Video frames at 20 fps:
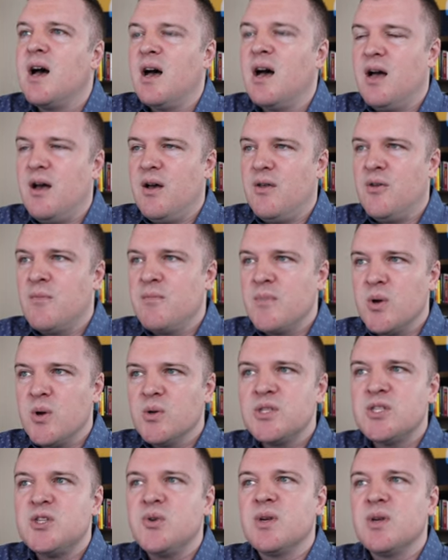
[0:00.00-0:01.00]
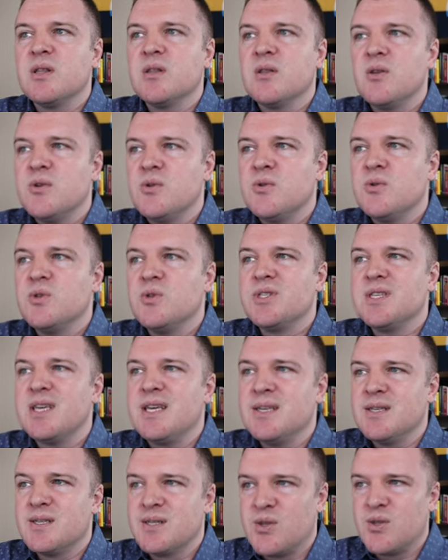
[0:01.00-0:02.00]
uh, the most you can lose
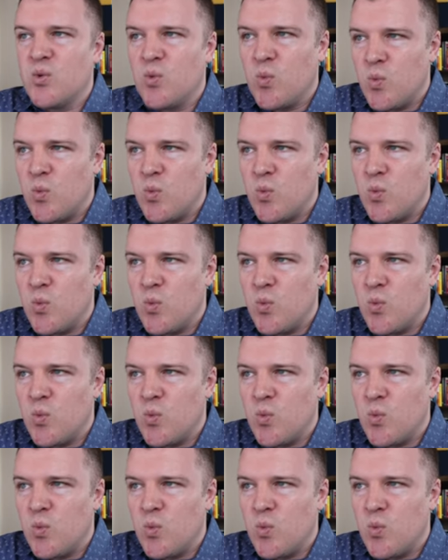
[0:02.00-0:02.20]
is the